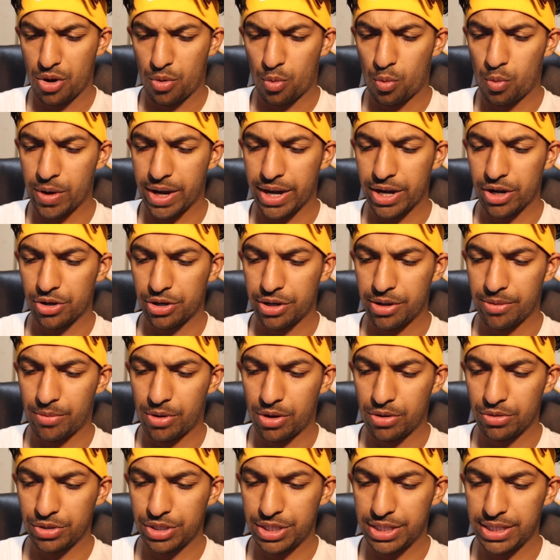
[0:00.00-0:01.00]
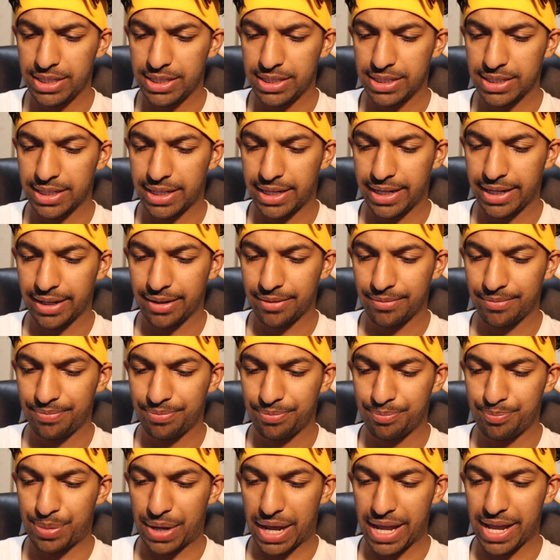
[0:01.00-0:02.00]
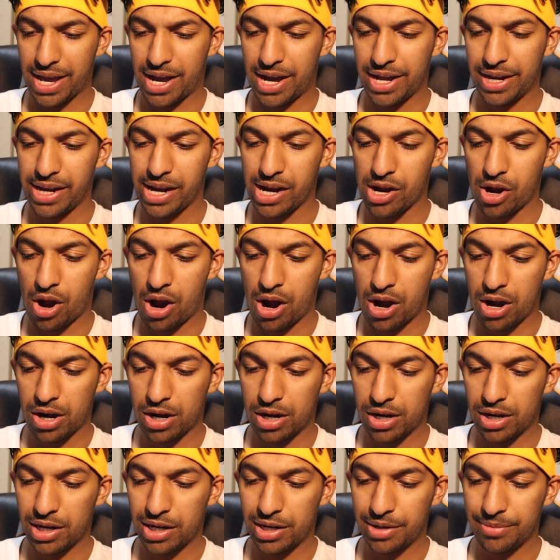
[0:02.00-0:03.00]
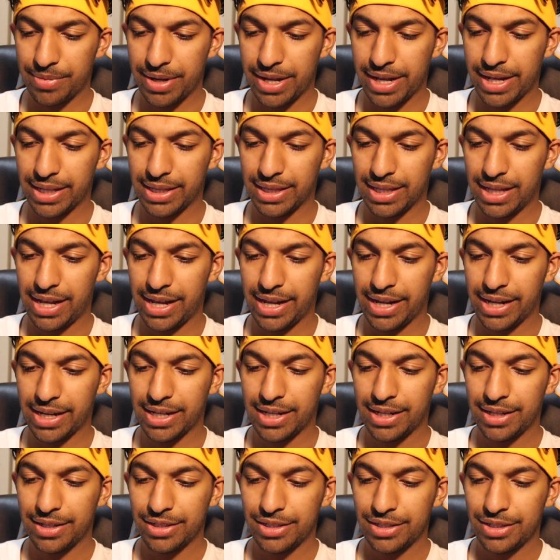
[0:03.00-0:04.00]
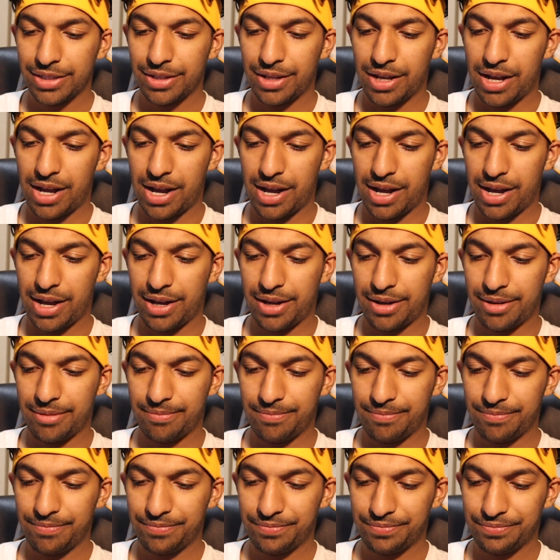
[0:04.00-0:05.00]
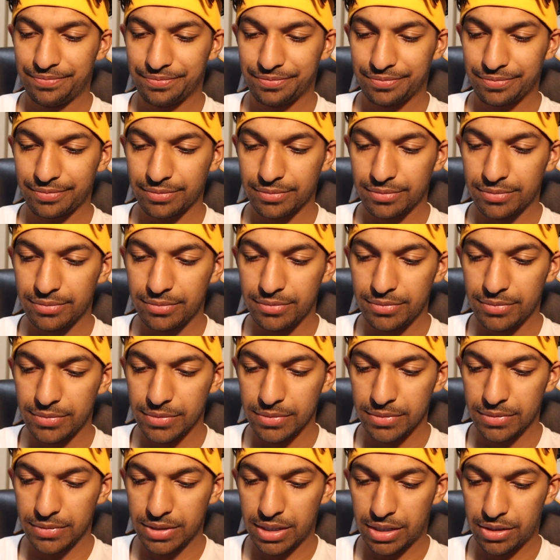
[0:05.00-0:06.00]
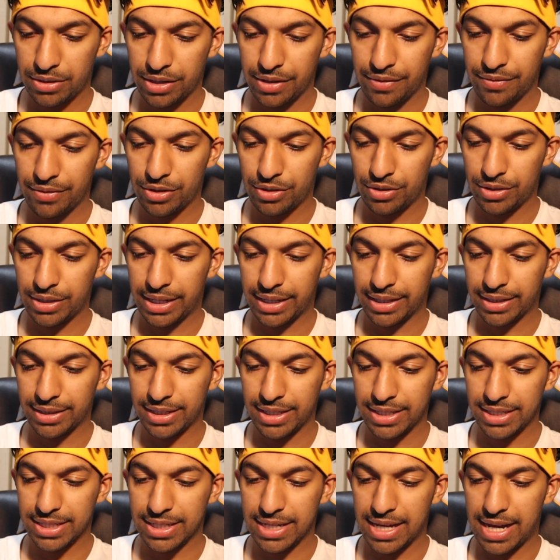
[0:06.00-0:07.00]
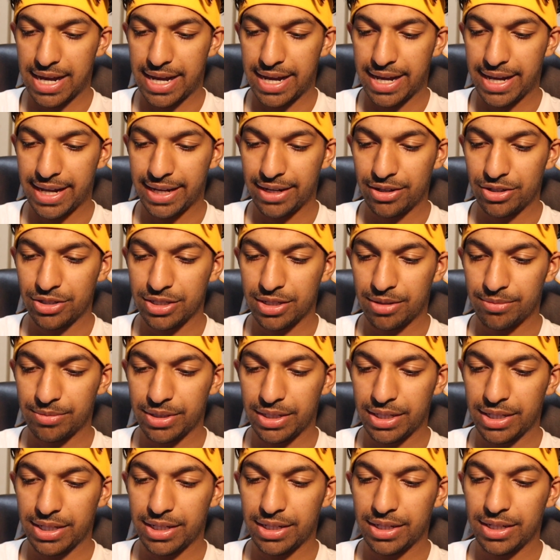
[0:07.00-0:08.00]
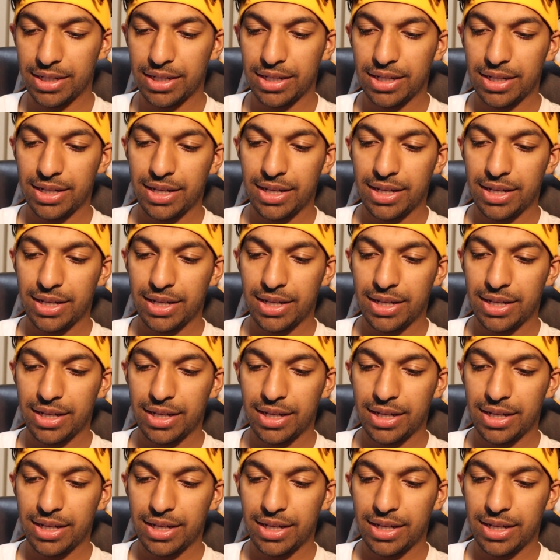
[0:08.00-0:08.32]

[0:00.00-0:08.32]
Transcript: weird emojis like bionic arm and like um I don't even know like this guy or something